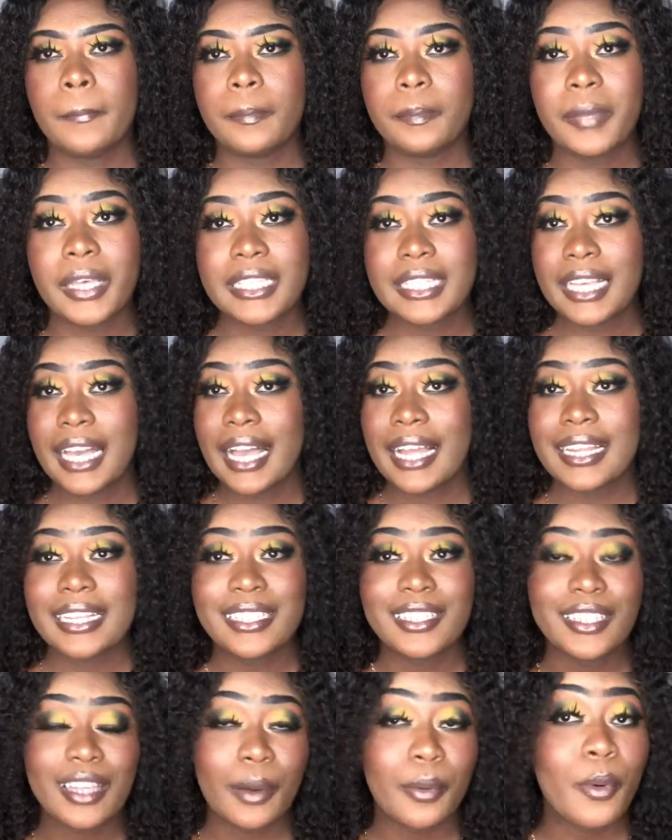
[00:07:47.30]
basically
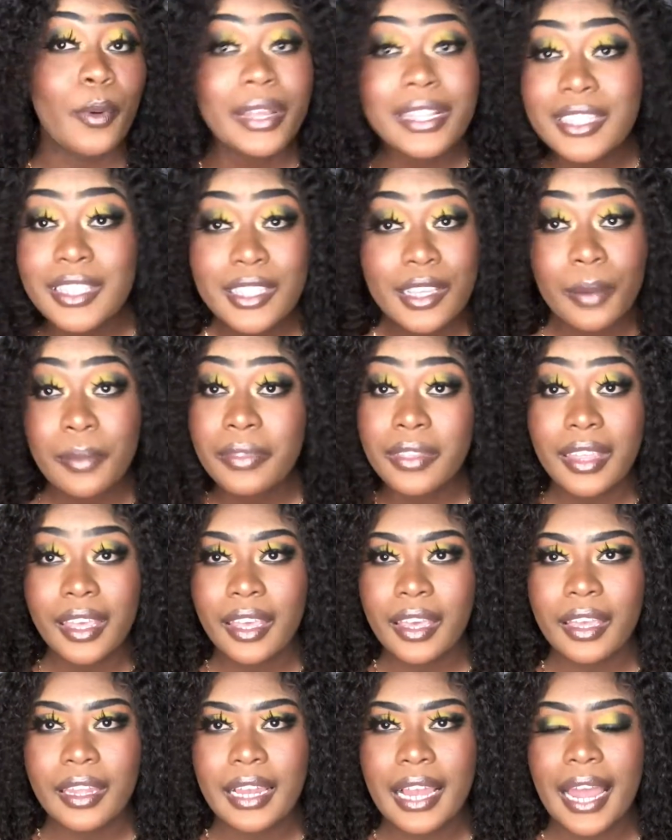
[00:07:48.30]
quit
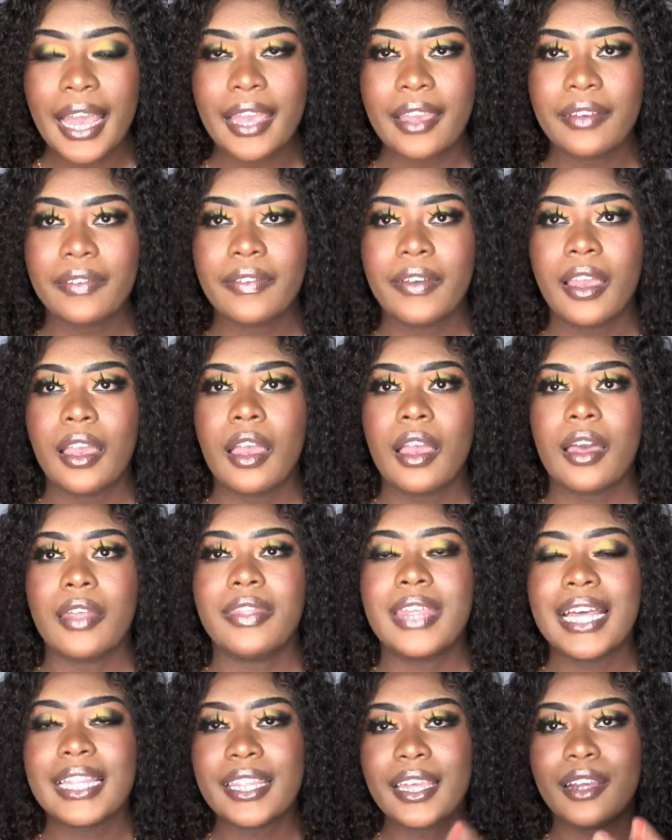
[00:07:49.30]
something in life
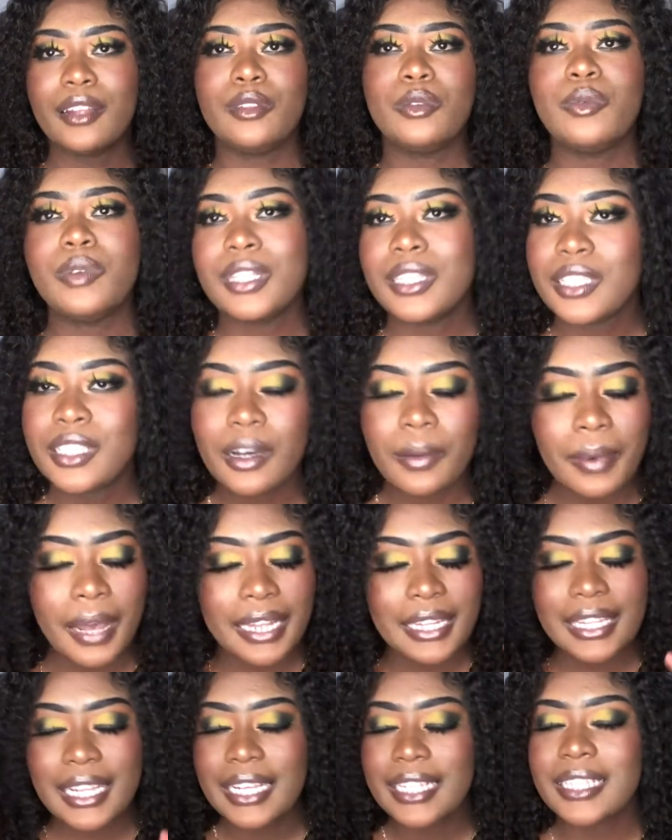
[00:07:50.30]
that they're doing, some
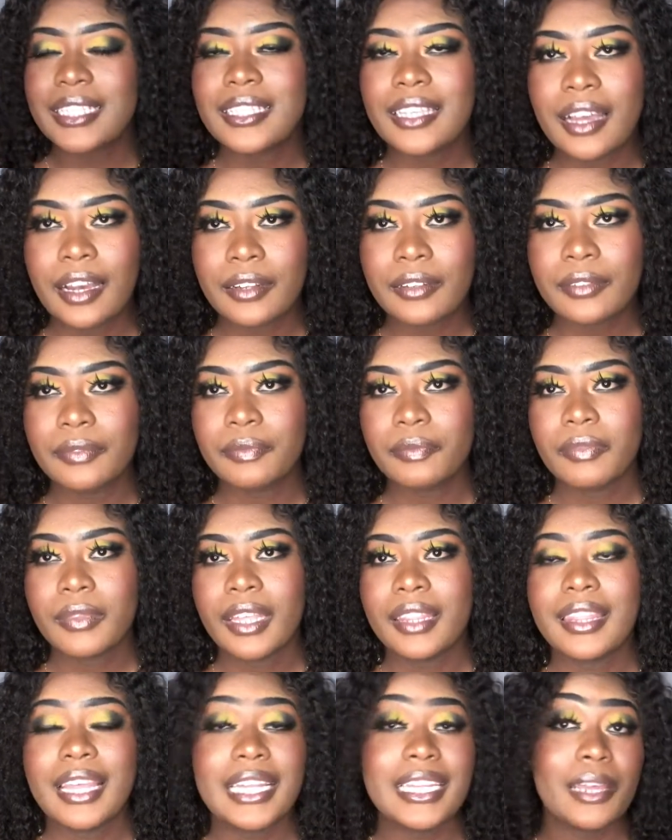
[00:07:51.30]
addiction
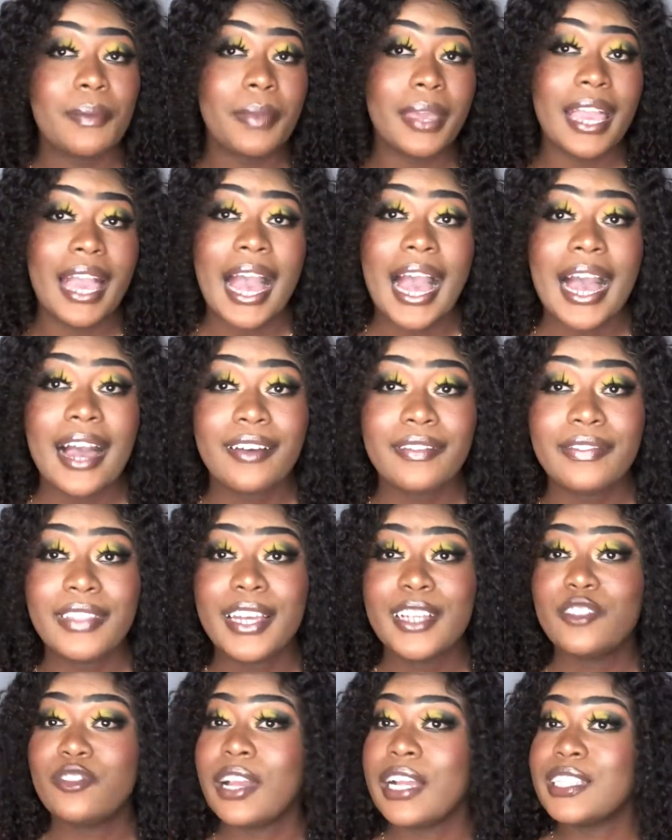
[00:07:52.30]
that they may have,
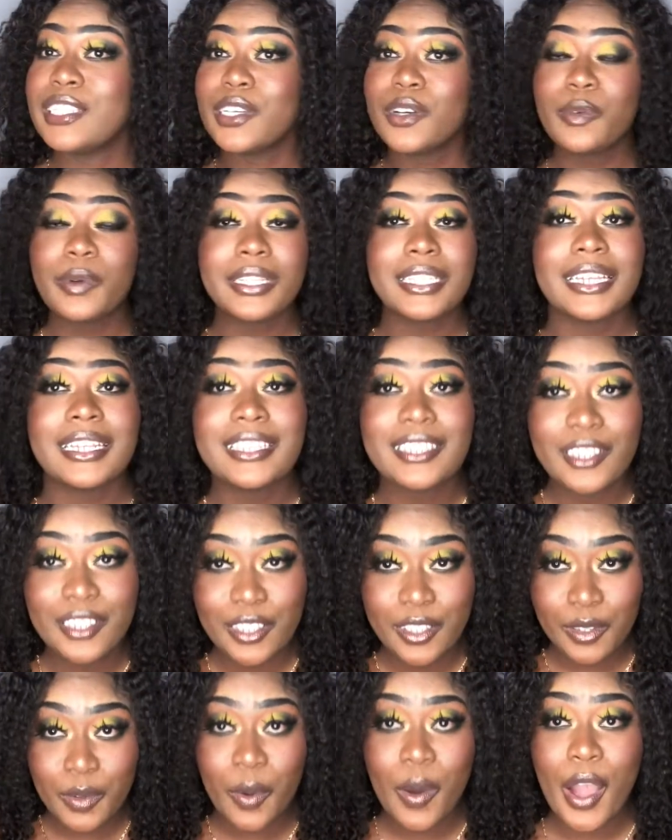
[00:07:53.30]
they're trying to quit and it's
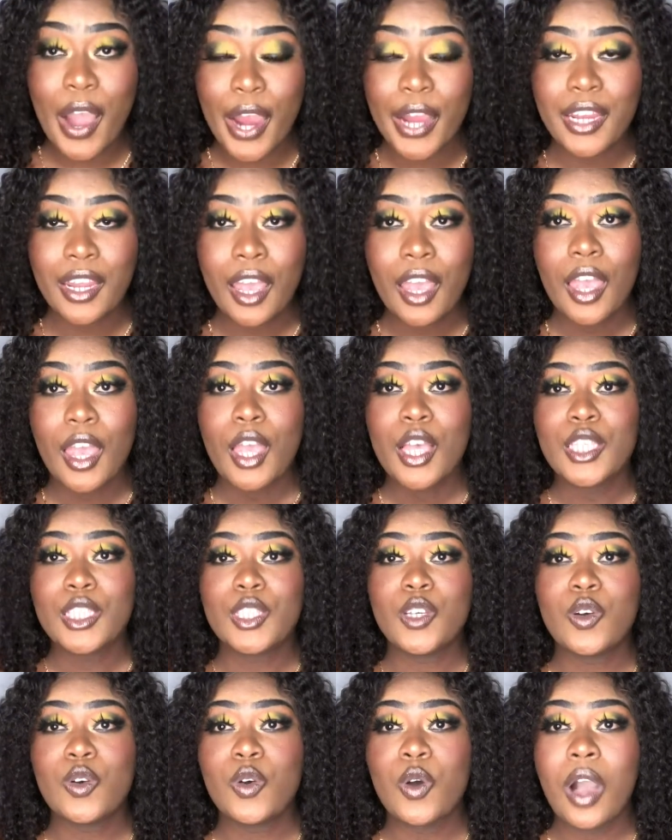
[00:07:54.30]
just so hard.
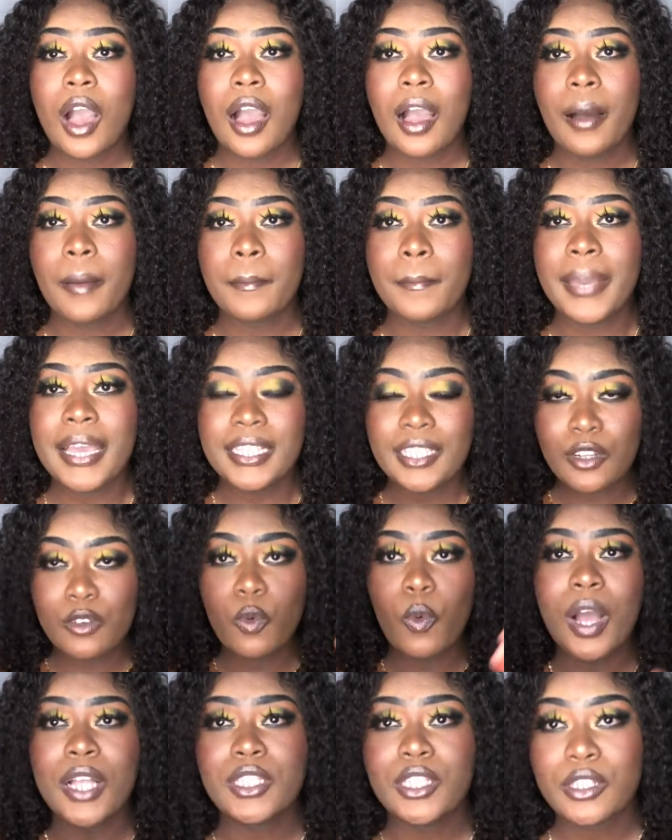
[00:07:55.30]
So based on
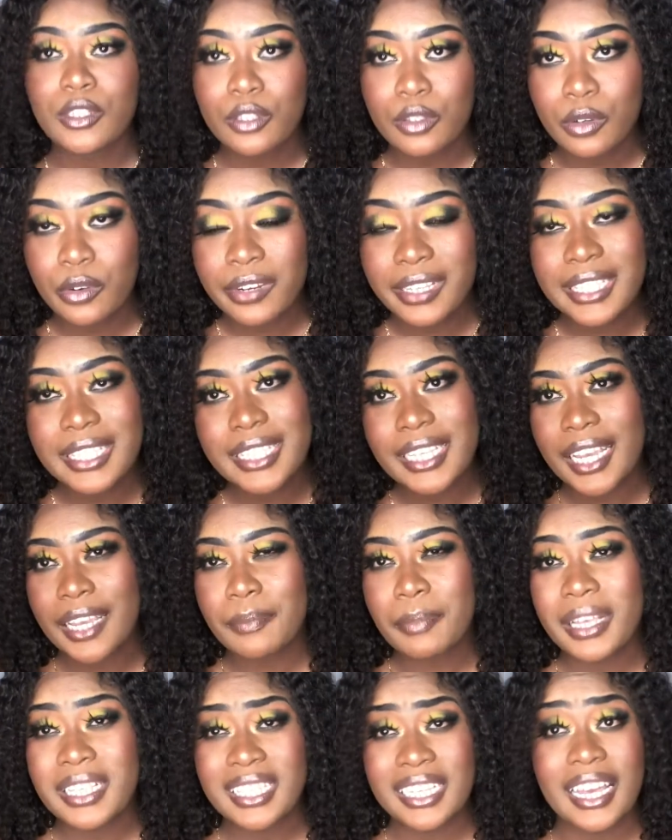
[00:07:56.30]
what your story is saying,
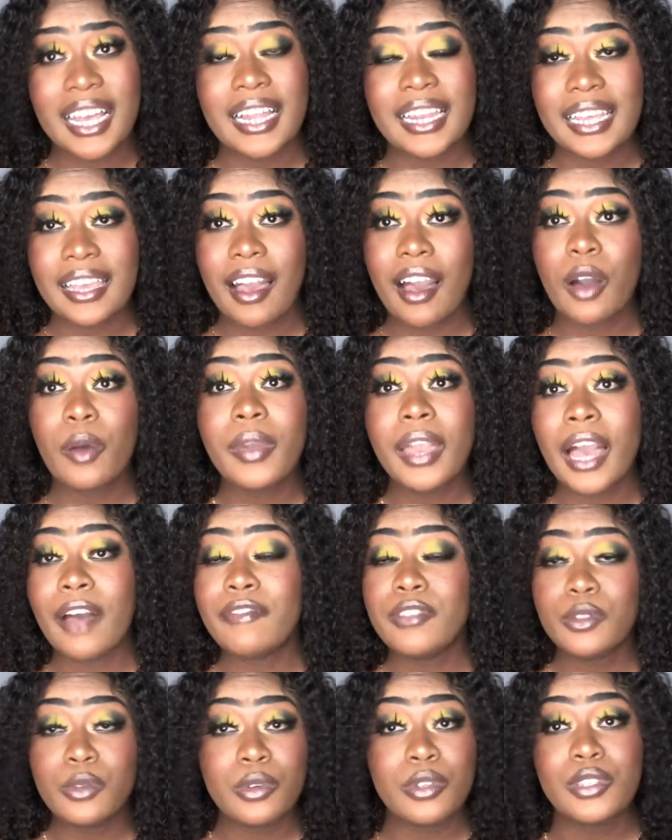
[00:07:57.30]
basically all we have
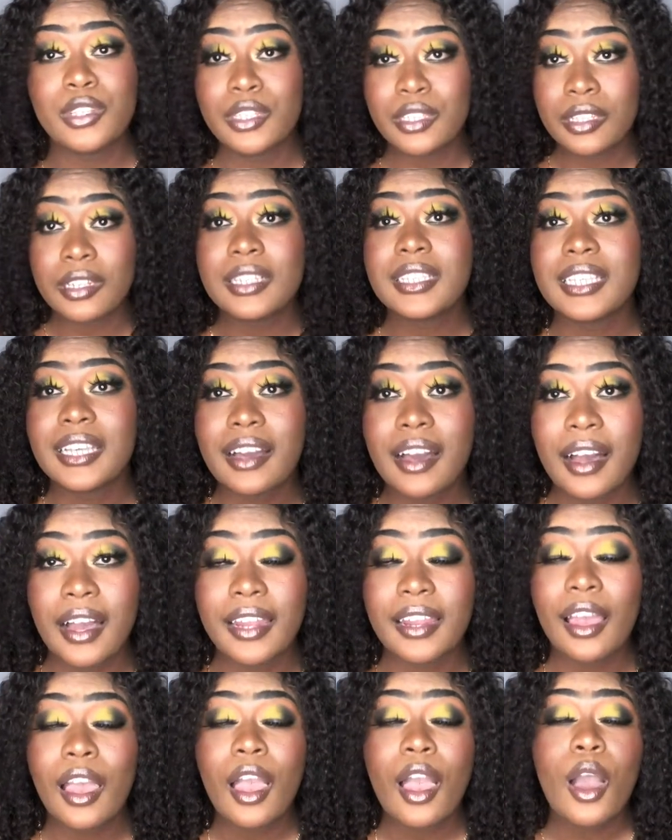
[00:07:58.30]
to do is just look to
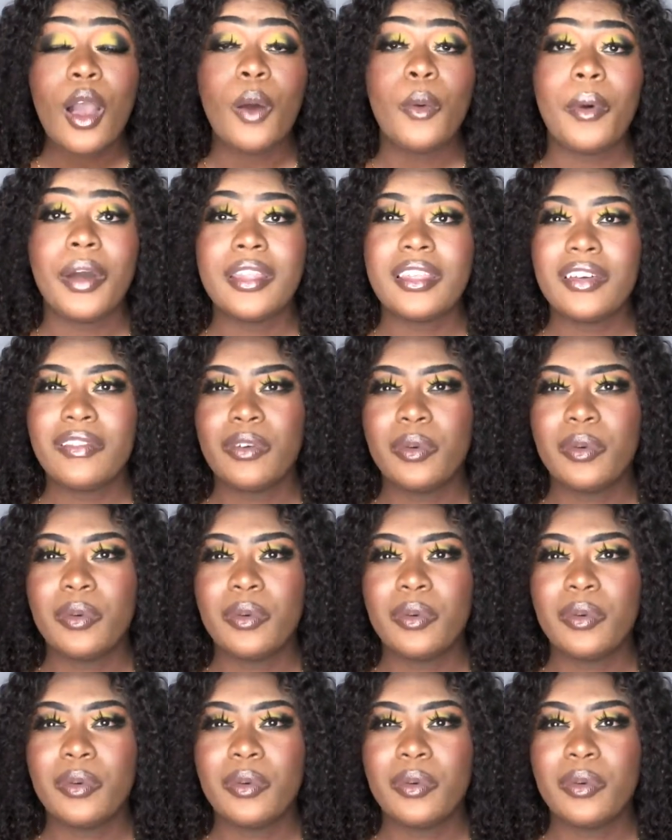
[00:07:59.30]
God. Whatever